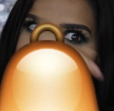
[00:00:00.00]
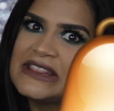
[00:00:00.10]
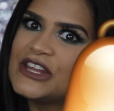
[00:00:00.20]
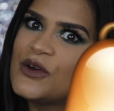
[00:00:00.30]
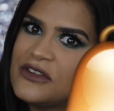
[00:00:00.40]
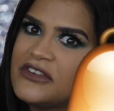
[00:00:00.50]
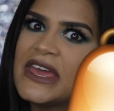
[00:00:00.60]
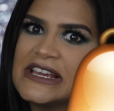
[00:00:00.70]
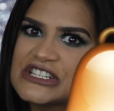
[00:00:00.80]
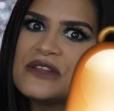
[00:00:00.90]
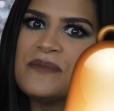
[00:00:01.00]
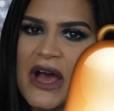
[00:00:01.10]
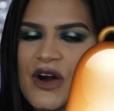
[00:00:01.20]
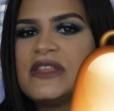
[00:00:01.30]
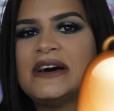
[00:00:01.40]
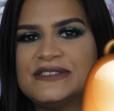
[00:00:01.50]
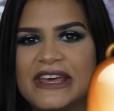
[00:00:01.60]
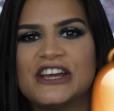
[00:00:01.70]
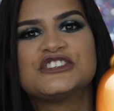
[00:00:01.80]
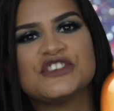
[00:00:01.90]
hit the notification bell down
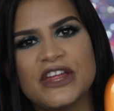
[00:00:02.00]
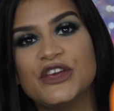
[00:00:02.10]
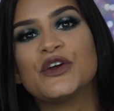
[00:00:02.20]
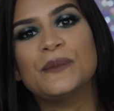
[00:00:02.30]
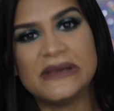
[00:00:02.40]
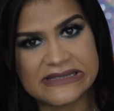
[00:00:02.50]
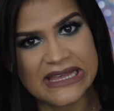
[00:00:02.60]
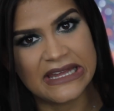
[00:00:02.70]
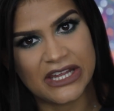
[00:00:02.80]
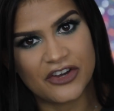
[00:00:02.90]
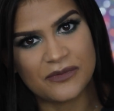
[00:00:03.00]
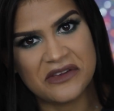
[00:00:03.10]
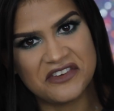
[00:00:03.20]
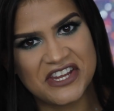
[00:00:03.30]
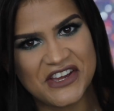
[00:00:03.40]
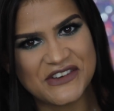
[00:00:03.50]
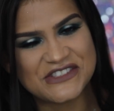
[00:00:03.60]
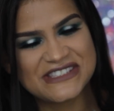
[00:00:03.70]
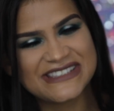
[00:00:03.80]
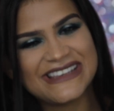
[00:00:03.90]
there so that you don't miss any of my videos.
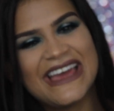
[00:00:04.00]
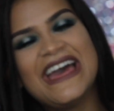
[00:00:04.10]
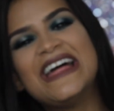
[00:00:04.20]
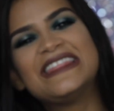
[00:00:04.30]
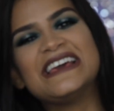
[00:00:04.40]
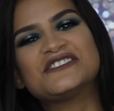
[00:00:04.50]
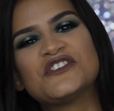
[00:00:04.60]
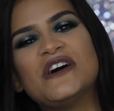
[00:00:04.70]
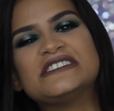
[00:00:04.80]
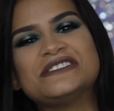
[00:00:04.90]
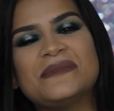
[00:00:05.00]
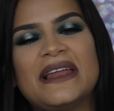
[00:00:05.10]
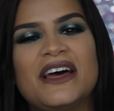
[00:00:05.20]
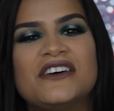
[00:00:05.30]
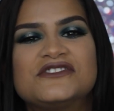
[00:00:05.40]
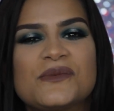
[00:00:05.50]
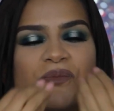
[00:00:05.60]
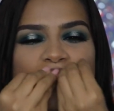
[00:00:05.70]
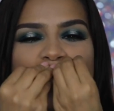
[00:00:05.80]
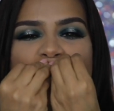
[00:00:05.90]
Thanks for watching, my loves.
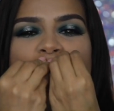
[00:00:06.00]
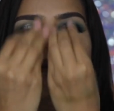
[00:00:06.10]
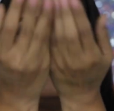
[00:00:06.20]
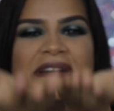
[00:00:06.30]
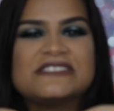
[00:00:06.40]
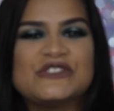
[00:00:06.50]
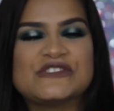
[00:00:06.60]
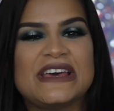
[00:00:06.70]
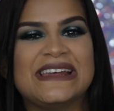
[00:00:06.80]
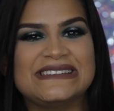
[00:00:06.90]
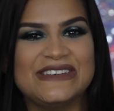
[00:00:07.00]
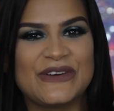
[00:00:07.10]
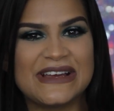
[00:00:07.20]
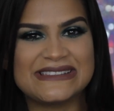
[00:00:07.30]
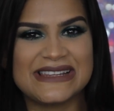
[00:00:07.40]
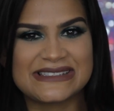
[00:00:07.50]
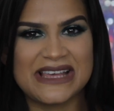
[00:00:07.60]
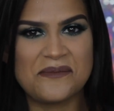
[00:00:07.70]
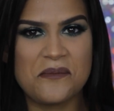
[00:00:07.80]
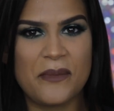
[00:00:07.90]
Mil besos, and I see you guys next
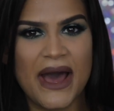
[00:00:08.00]
time.